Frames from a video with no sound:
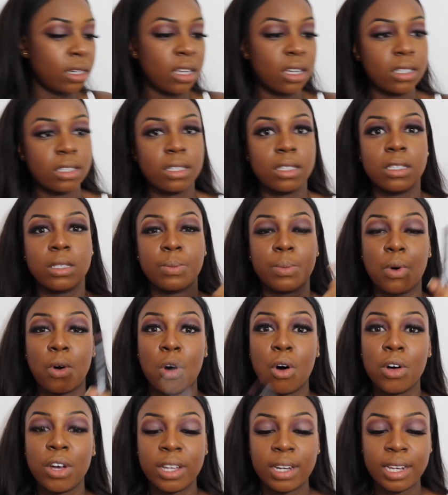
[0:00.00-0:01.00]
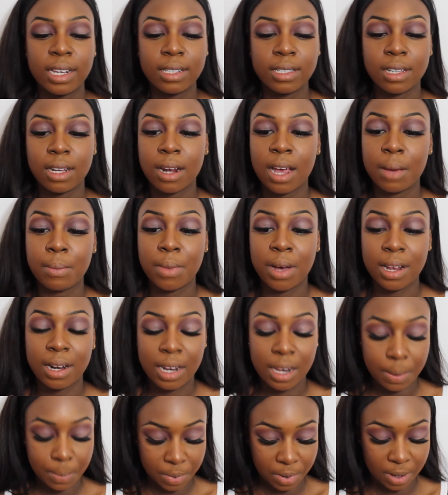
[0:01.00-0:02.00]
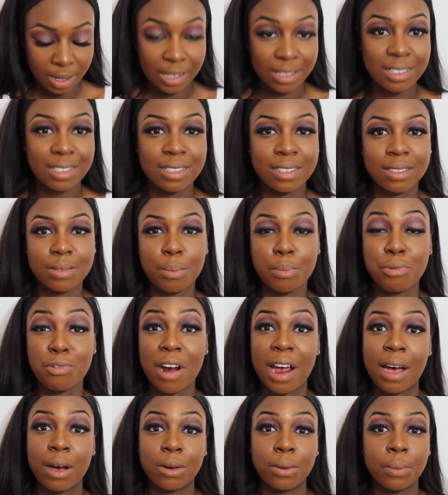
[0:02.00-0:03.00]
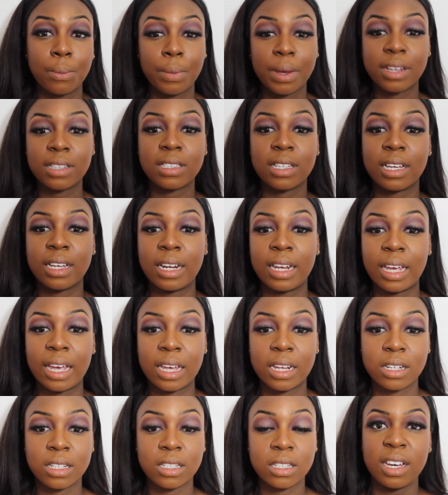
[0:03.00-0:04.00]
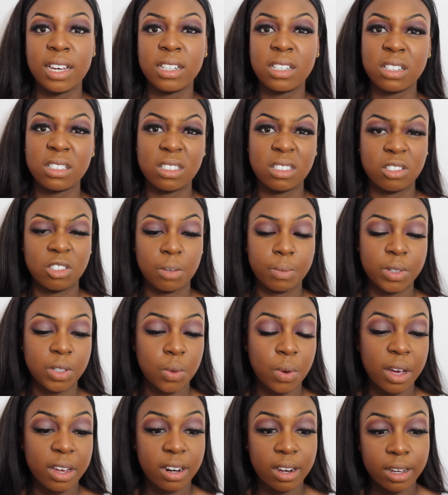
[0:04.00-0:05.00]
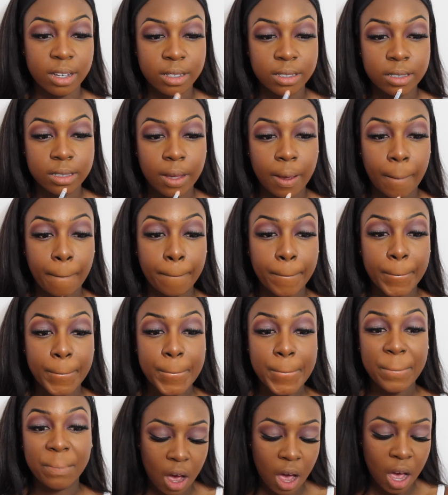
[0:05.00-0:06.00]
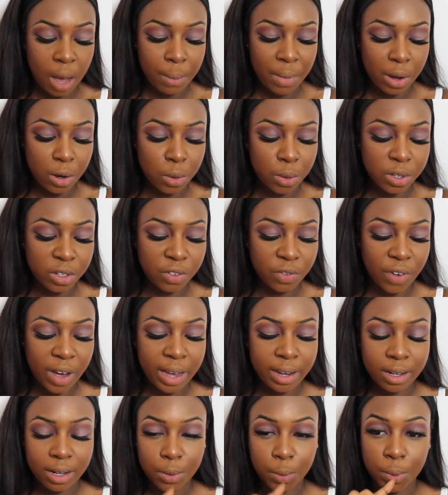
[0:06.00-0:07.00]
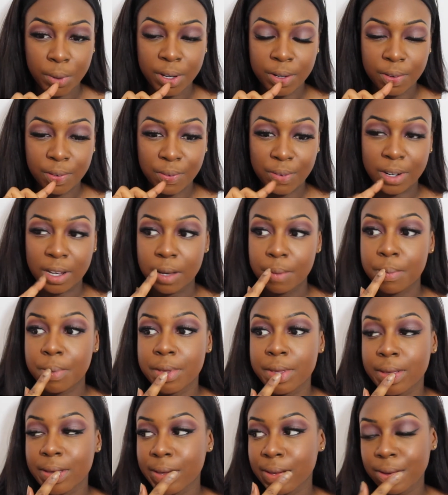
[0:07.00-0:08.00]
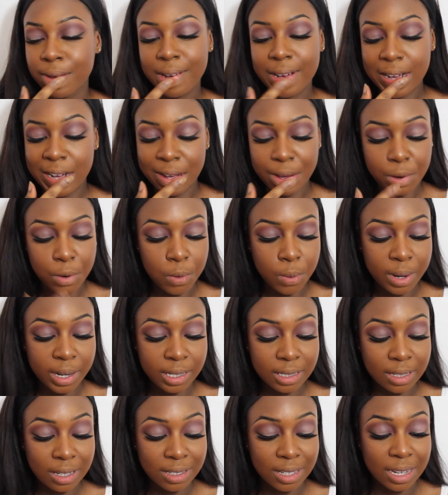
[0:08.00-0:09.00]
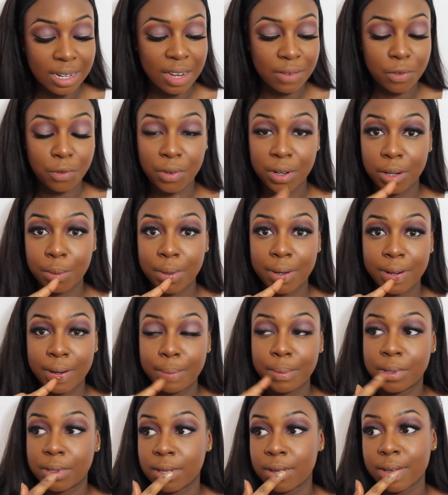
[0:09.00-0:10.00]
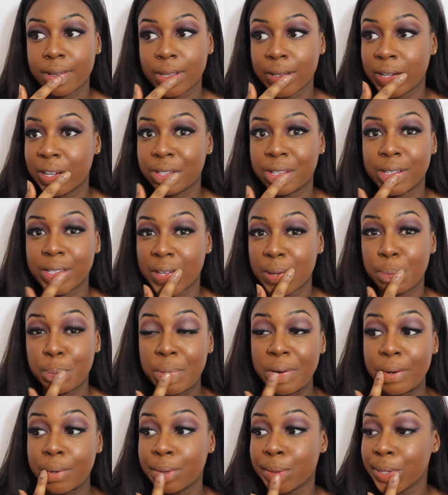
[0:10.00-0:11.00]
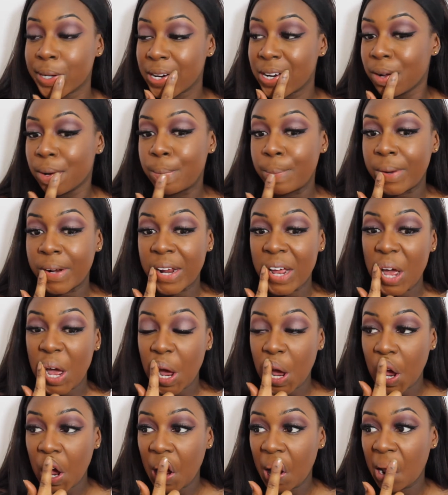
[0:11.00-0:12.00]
NYX's Mahogany to line my lips. It's brown basically and it does the job, it's quite nice. So I always find it weird with lips. Because I never really wear lipsticks unless it's like bold, but like